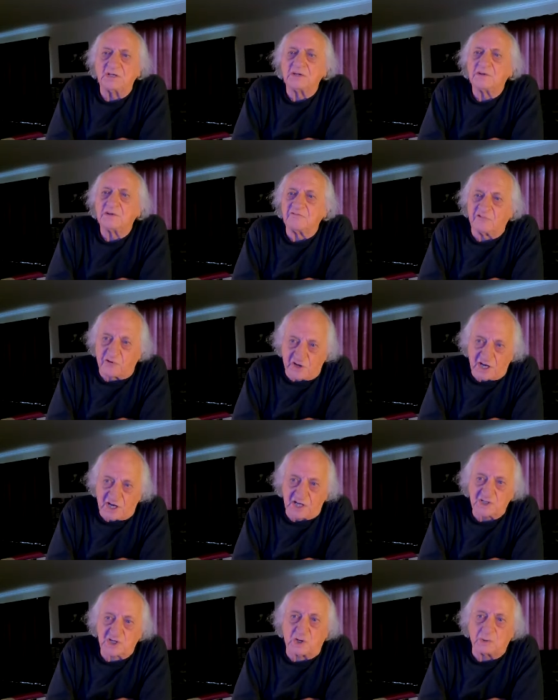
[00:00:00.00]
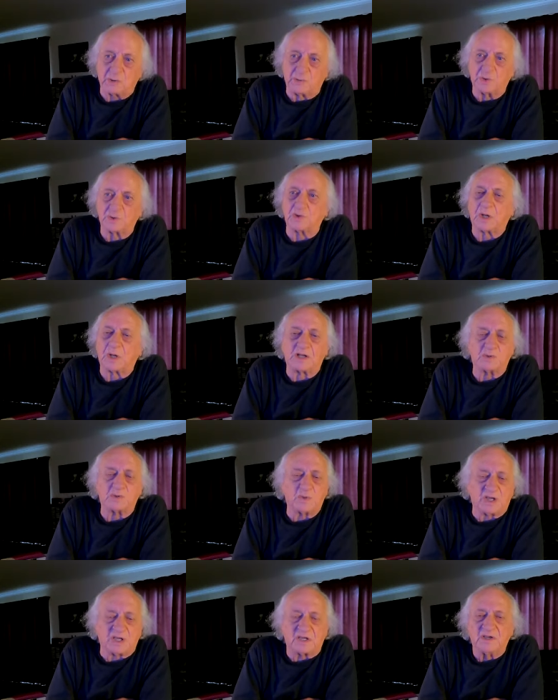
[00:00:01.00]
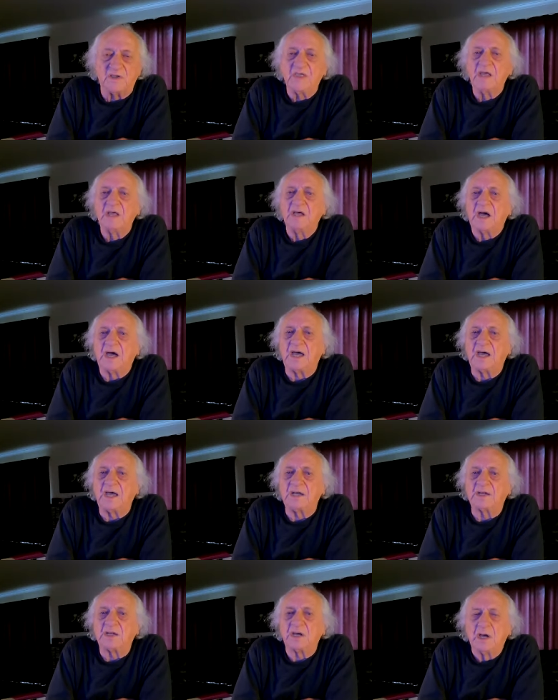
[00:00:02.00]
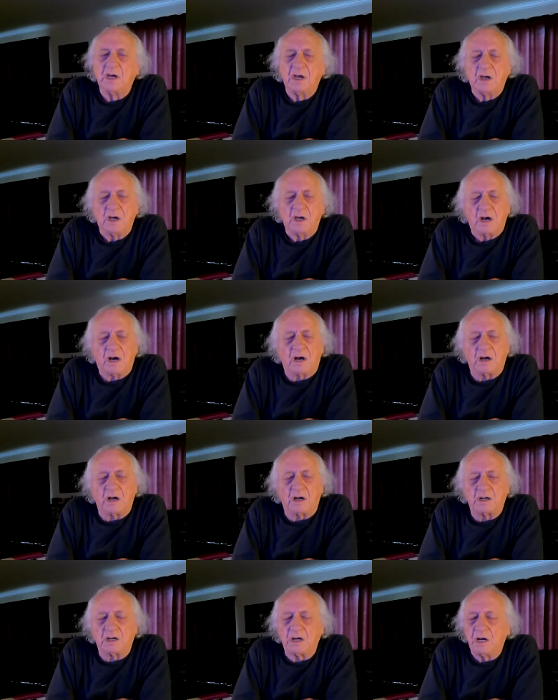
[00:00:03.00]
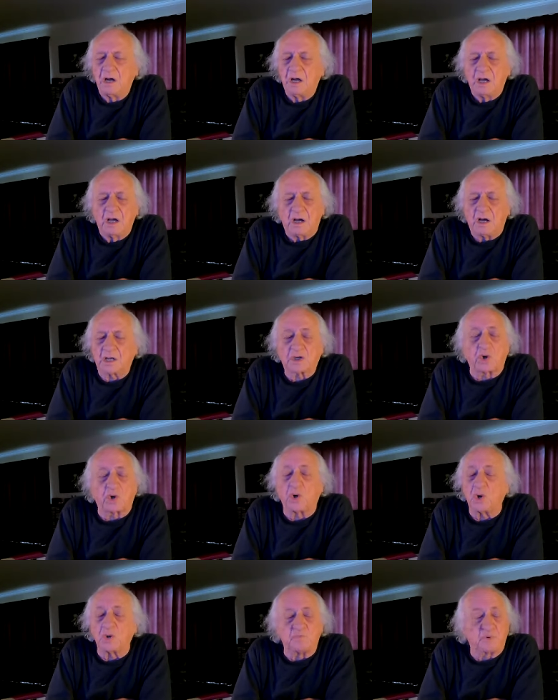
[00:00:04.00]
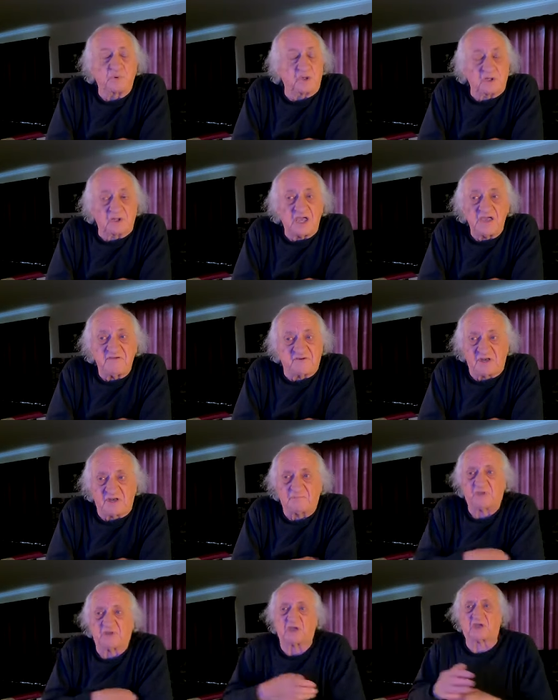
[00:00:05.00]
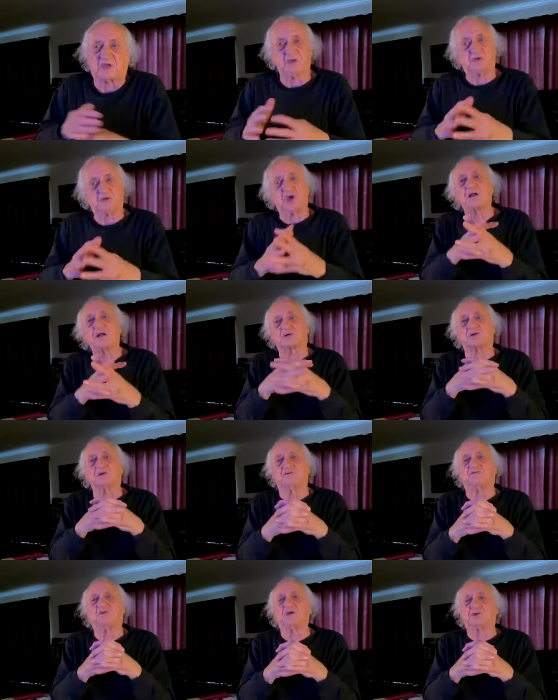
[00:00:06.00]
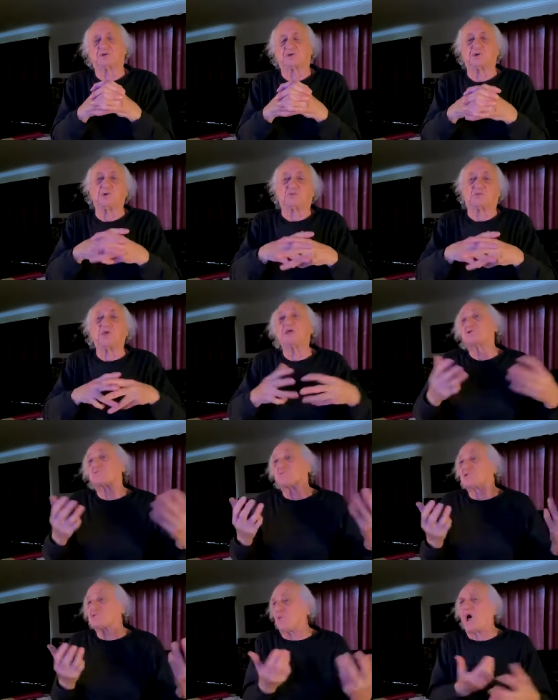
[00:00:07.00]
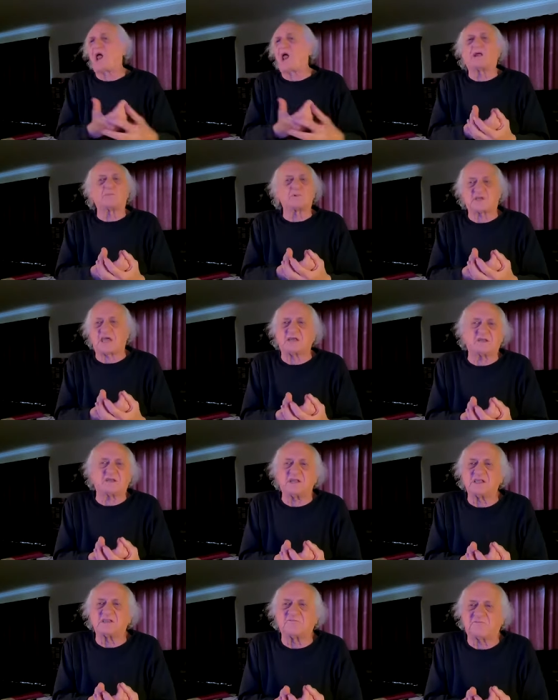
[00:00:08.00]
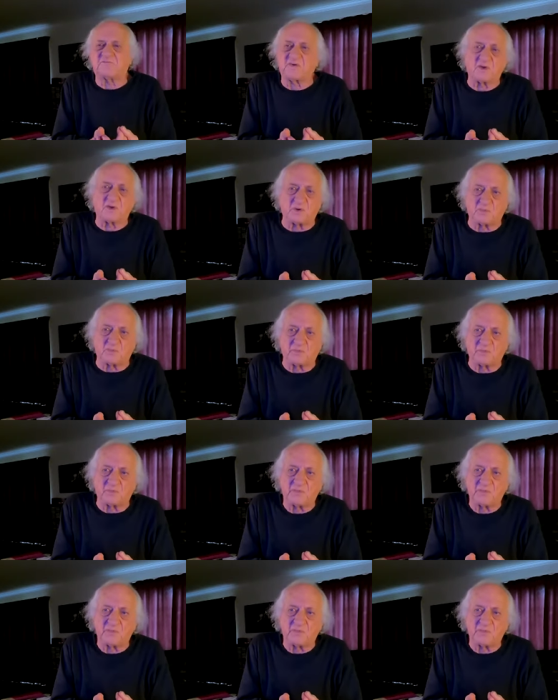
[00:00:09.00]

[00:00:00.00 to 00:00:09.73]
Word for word: Voyage au bout de la nuit. And oh, I couldn't believe it, but the conjunction of these two things was while I was editing the film.